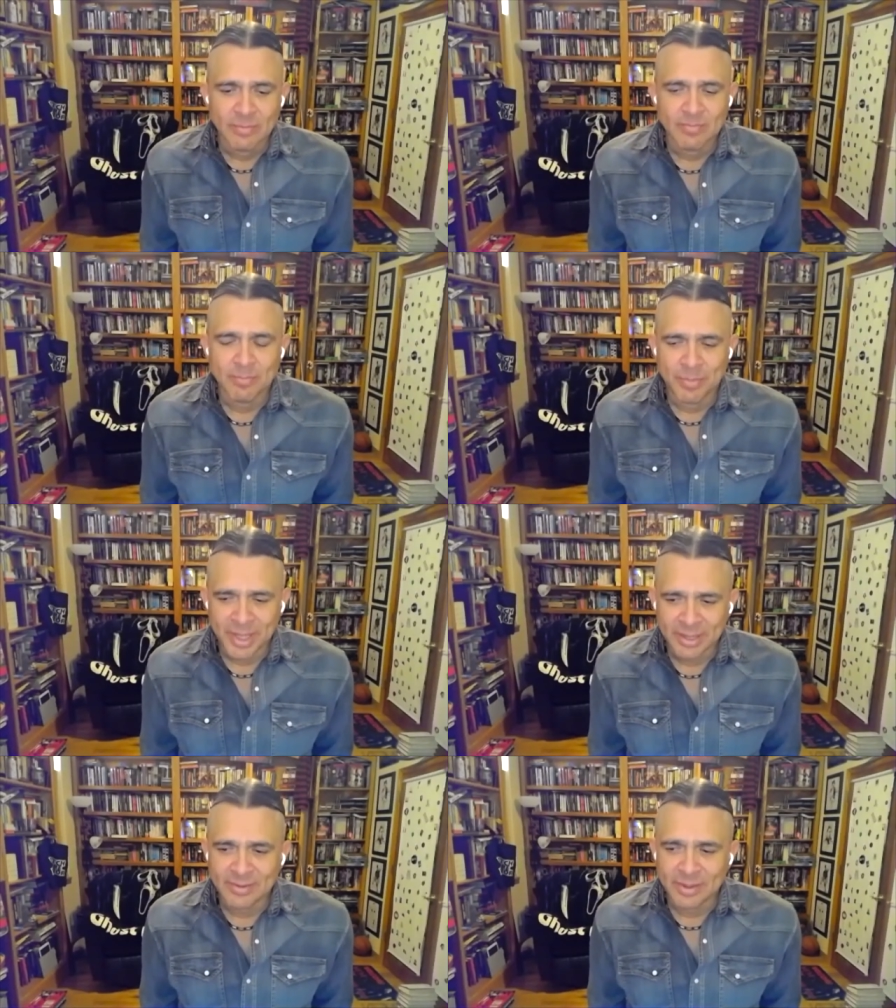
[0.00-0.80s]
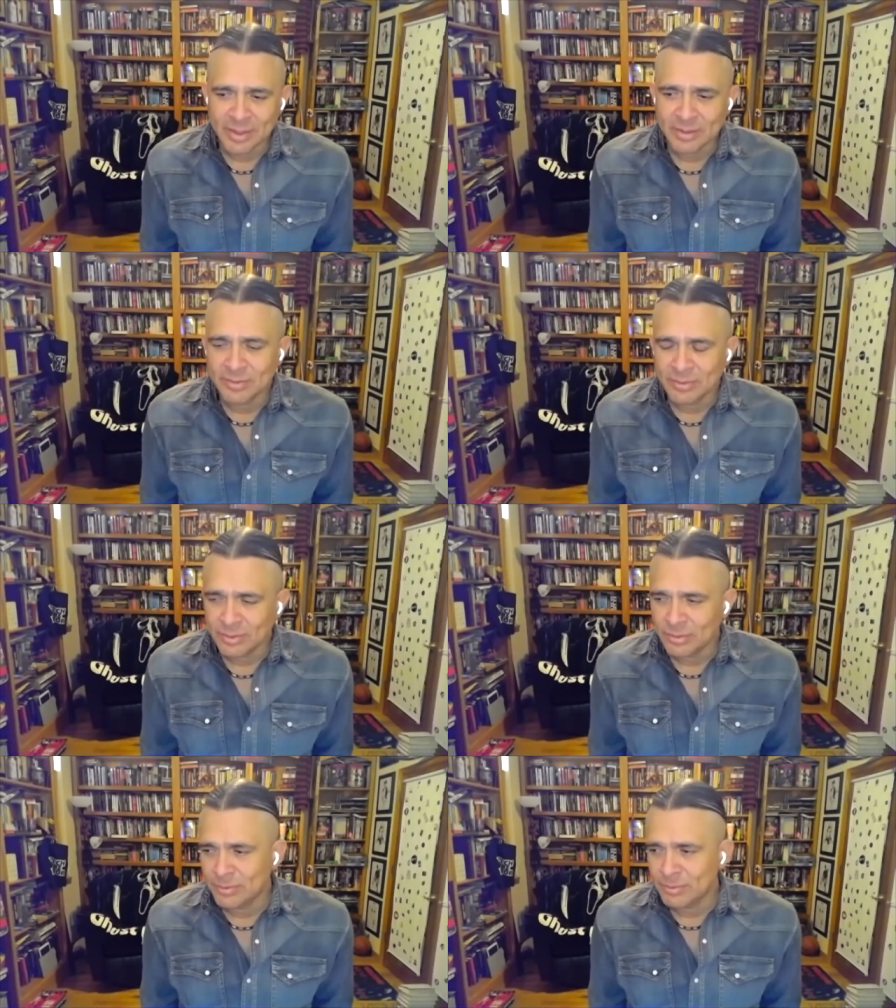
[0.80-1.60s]
baked
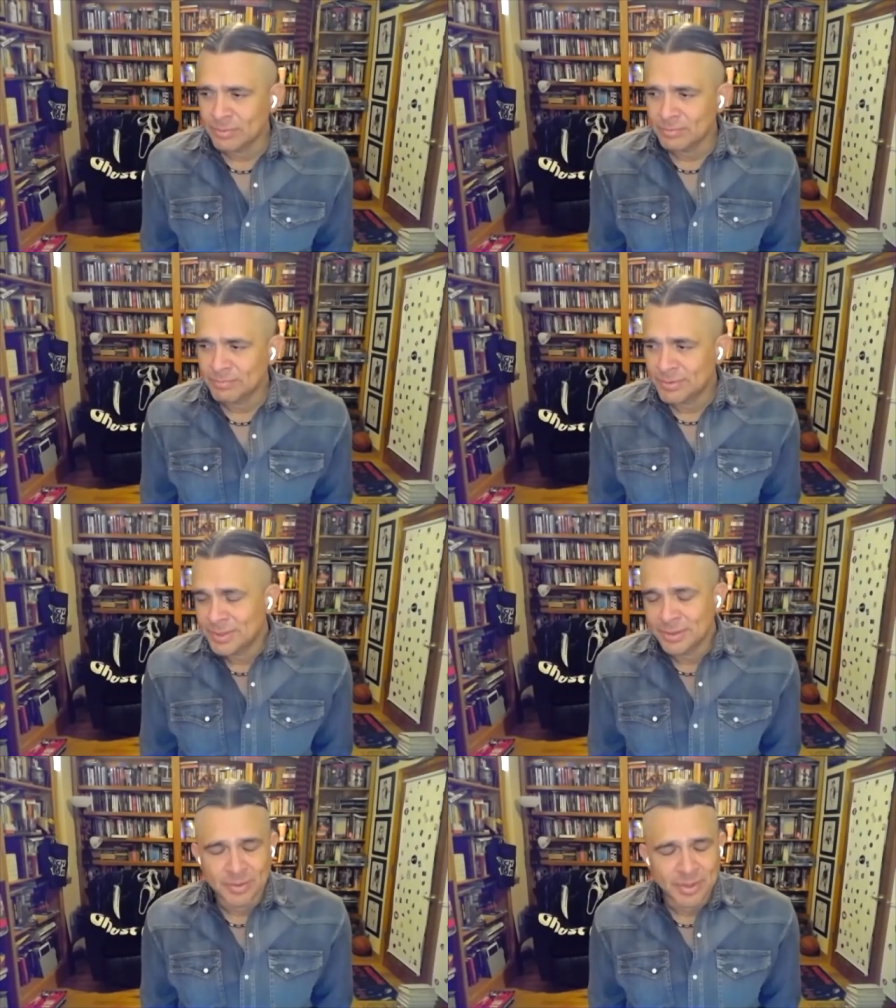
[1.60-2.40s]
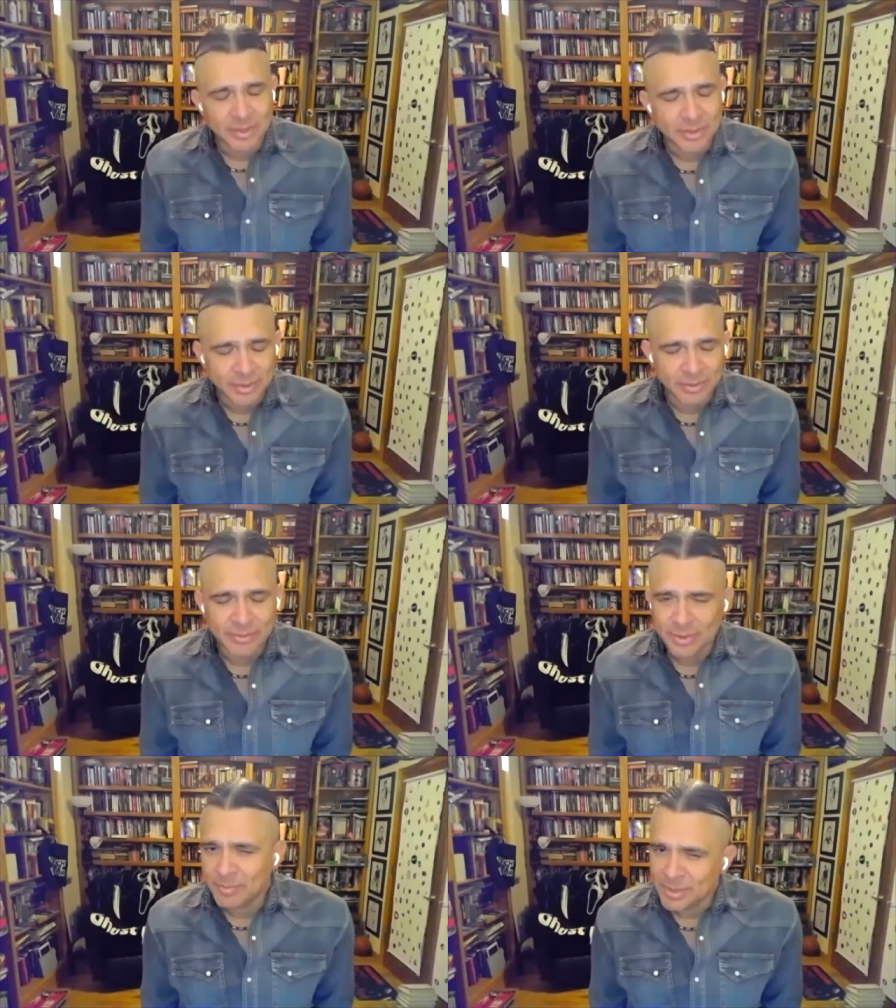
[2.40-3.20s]
into cinema, or
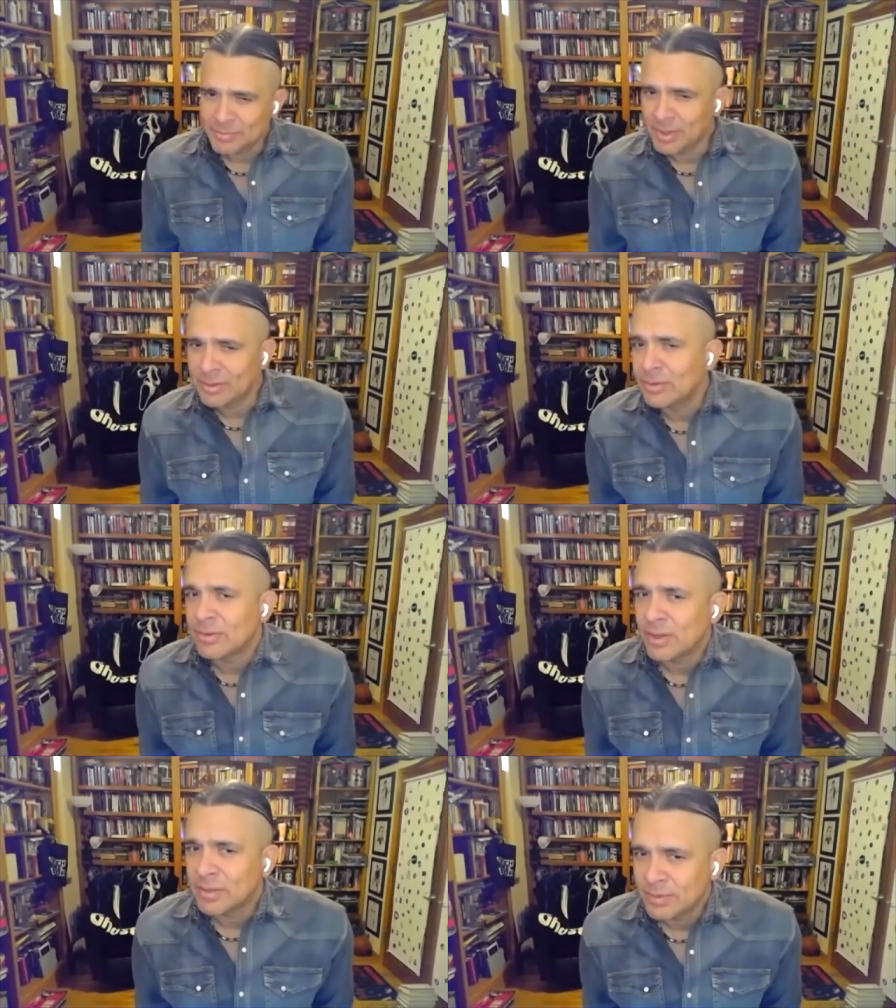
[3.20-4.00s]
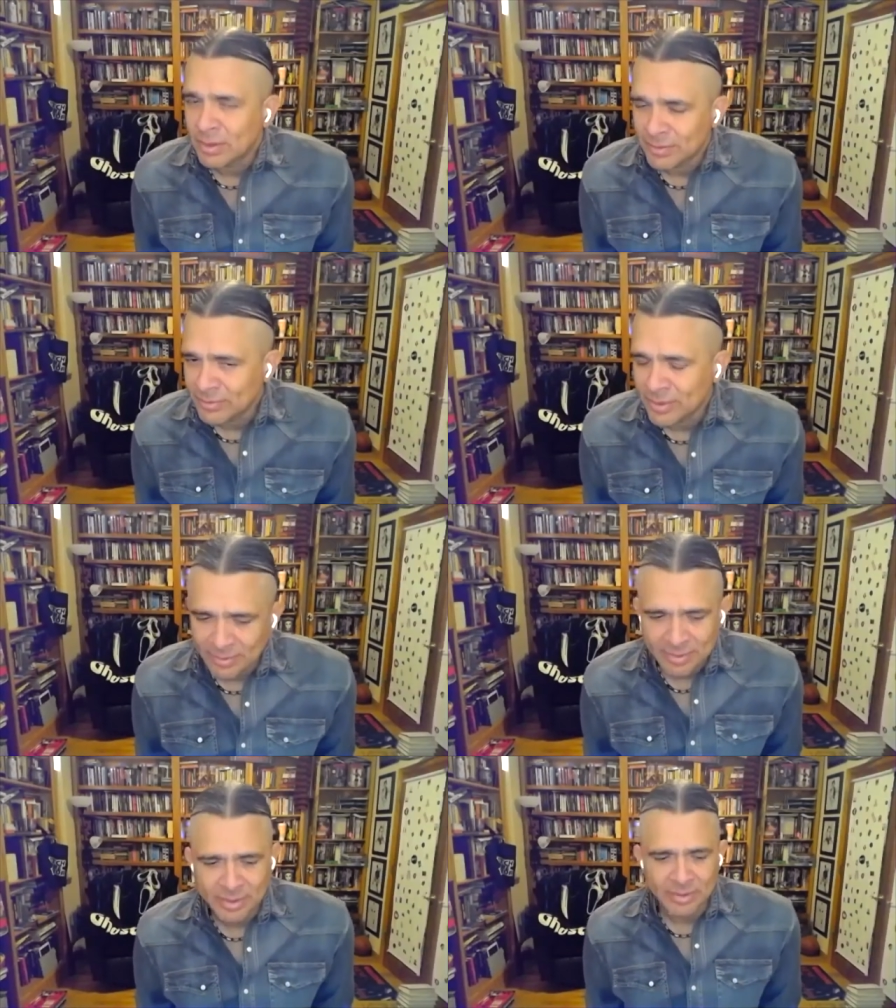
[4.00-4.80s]
cinema is baked into all its
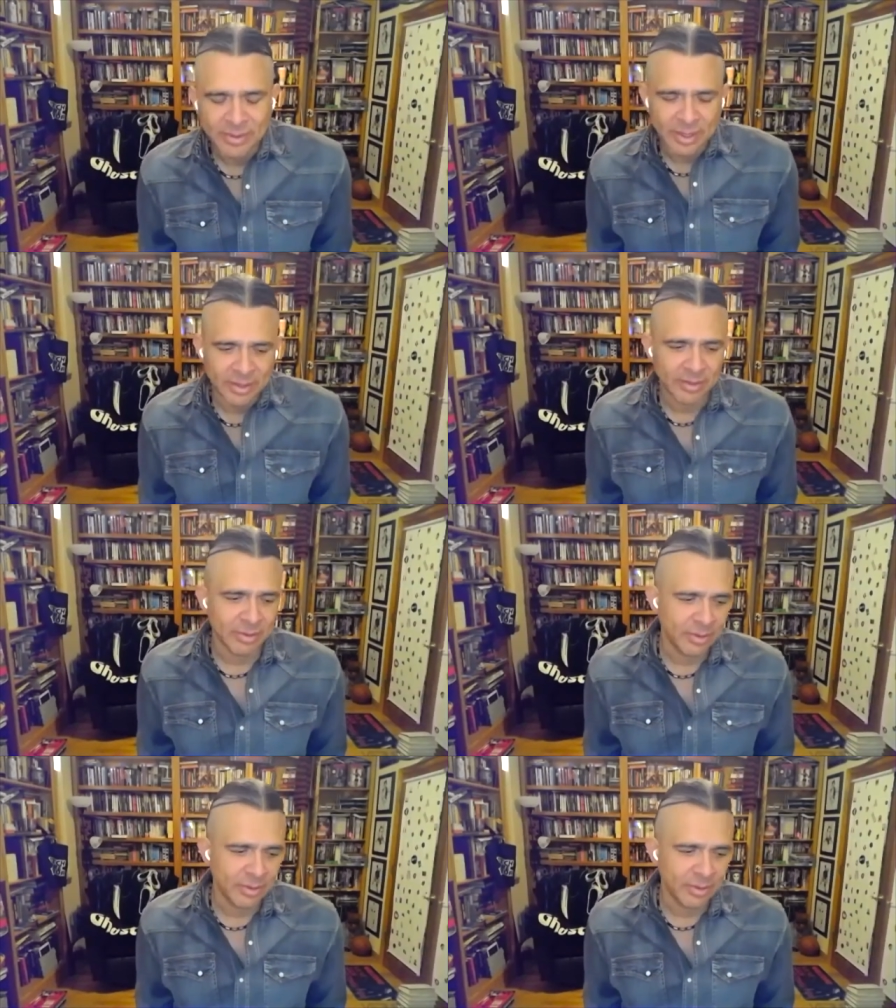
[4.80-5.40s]
techniques.